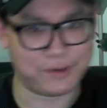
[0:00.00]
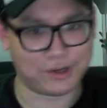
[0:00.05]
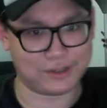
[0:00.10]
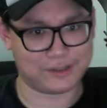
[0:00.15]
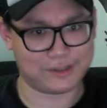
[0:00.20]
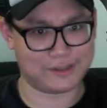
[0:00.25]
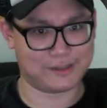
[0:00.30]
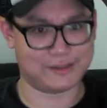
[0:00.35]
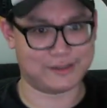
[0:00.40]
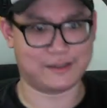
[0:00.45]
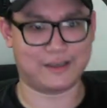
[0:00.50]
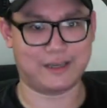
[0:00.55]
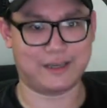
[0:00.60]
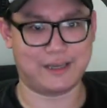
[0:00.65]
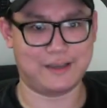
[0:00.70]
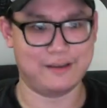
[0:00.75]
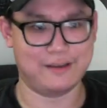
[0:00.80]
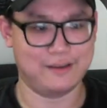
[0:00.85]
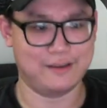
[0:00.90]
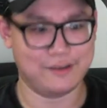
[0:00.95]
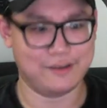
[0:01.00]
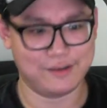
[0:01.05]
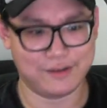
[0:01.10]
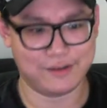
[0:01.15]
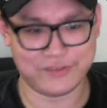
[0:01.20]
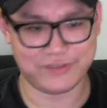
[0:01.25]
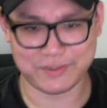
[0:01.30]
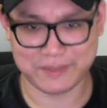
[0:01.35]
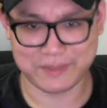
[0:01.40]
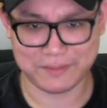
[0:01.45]
Mods
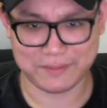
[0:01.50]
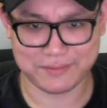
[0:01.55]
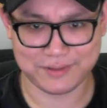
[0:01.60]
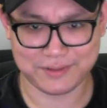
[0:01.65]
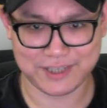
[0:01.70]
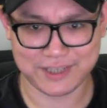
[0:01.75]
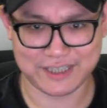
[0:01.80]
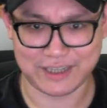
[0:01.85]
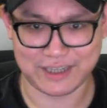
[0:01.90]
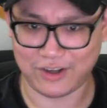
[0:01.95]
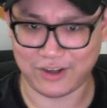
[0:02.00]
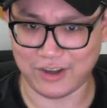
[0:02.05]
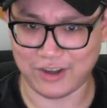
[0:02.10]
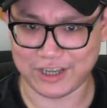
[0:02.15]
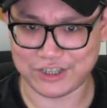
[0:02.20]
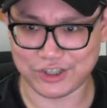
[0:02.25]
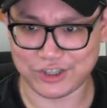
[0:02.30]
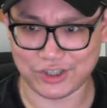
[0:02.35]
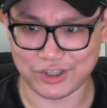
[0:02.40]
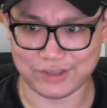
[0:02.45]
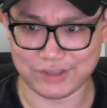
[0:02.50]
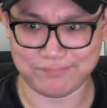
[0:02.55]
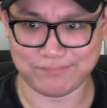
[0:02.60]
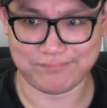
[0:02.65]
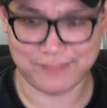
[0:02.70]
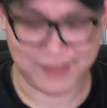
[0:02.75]
drip tips, the long and short.